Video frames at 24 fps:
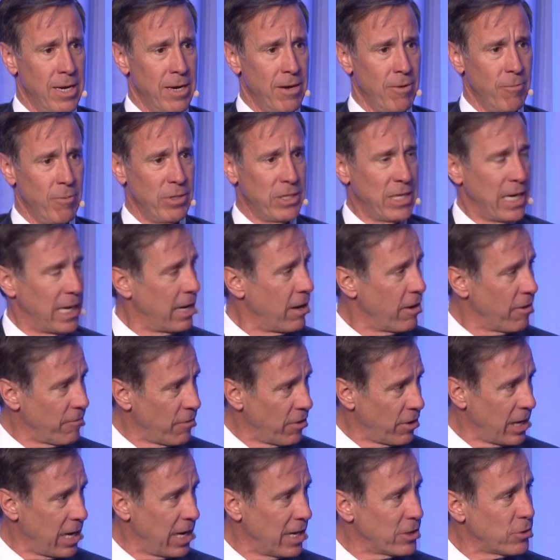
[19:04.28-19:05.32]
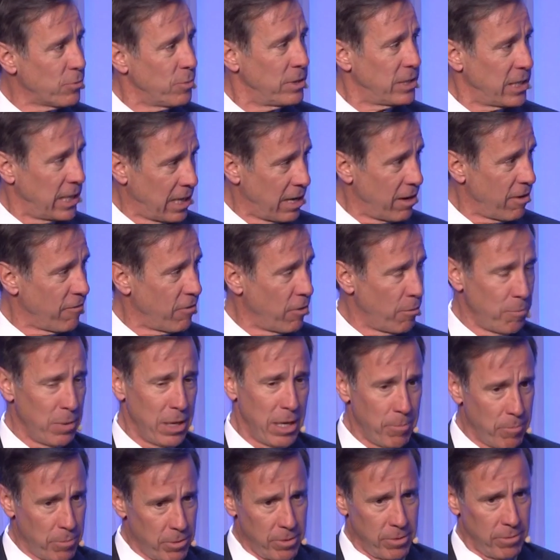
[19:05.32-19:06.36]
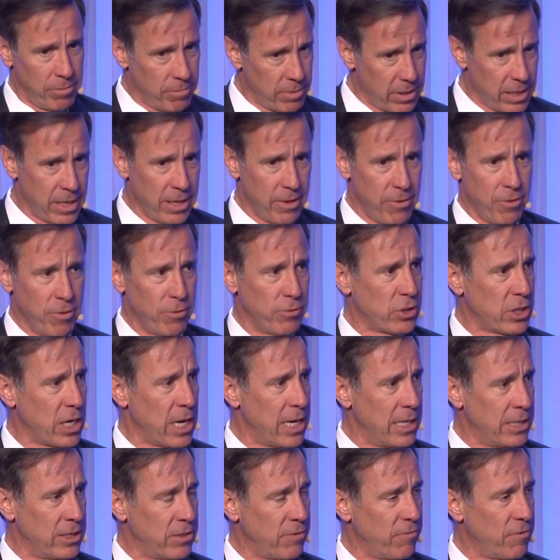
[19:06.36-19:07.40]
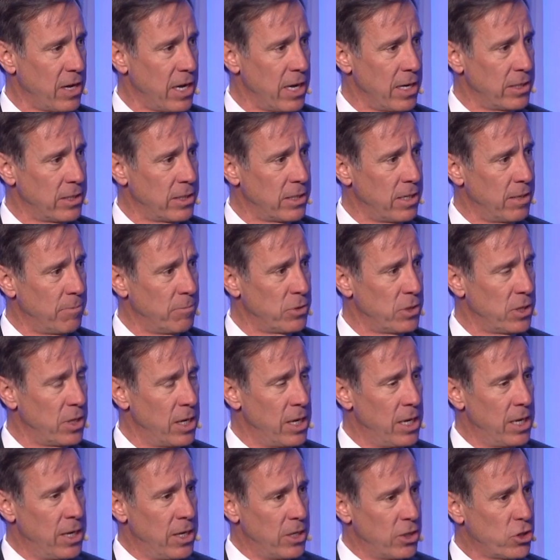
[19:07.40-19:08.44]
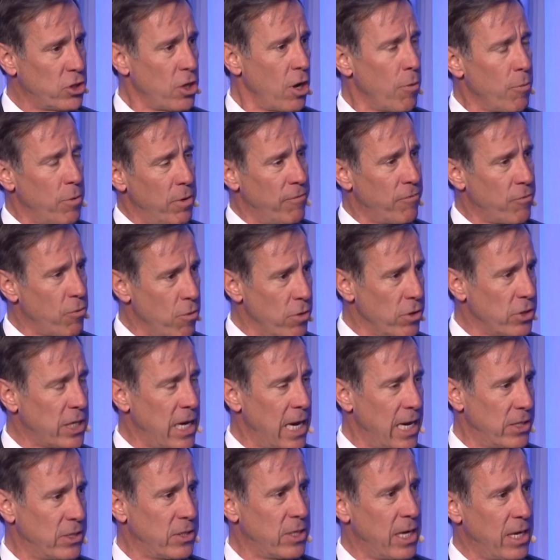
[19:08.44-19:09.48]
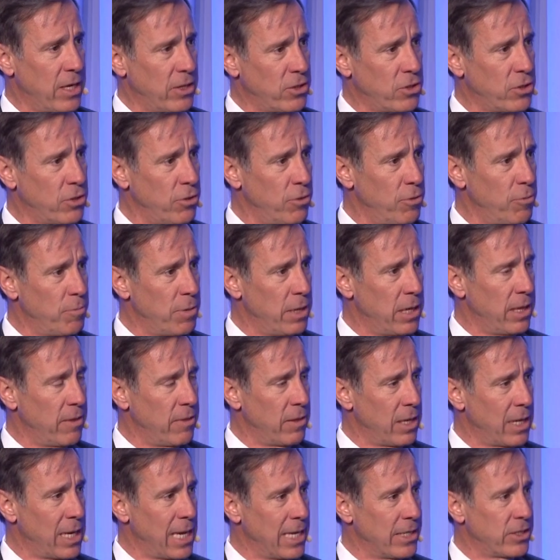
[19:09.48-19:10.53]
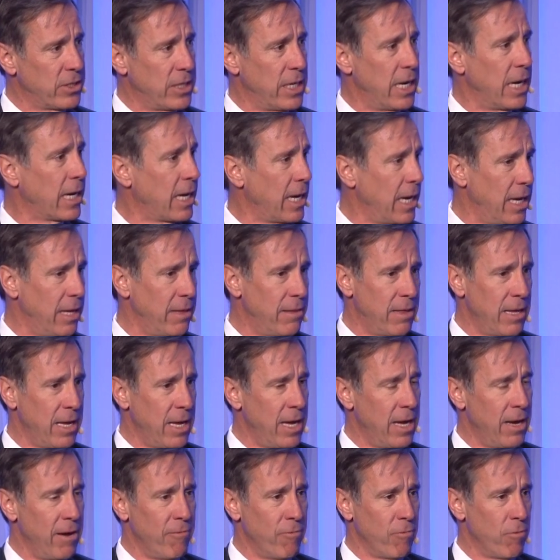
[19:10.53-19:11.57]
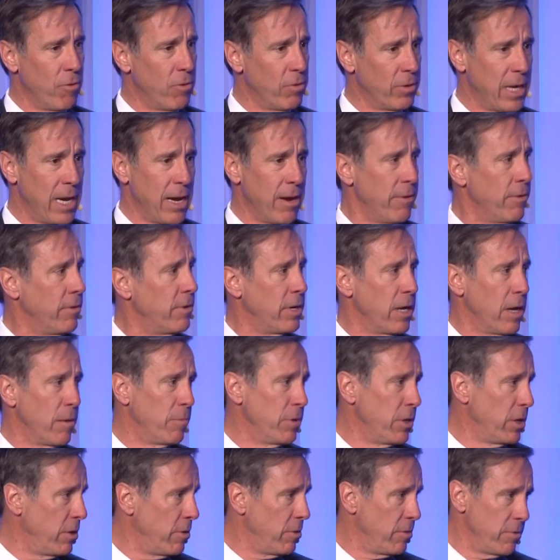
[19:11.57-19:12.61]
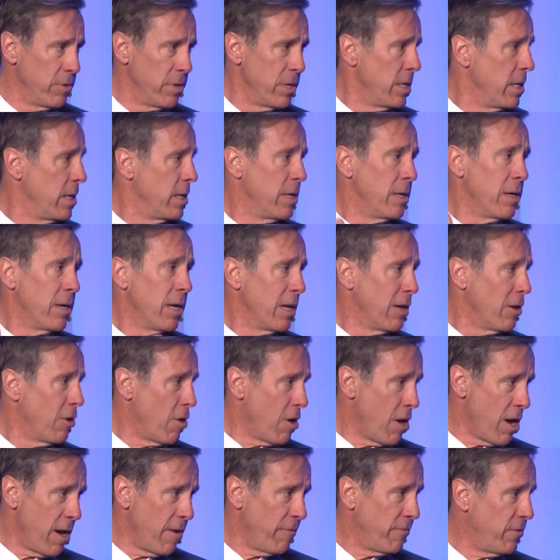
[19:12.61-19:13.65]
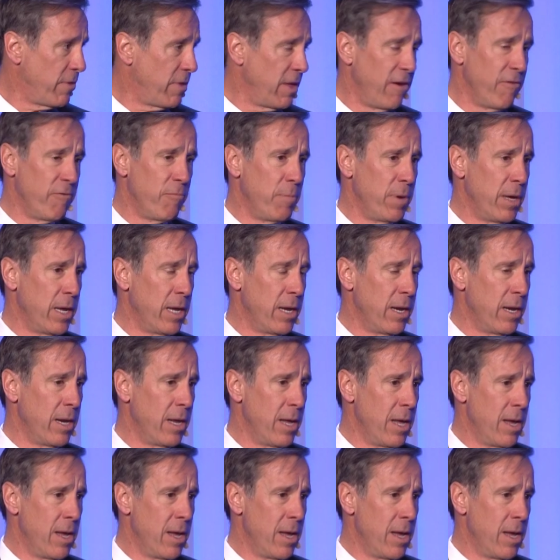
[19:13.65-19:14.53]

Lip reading: we take care of our guests, we take care of our people, those kinds of concepts. Starwood, of course, has that too, but in the last decade they have rolled out W, a loft. They've been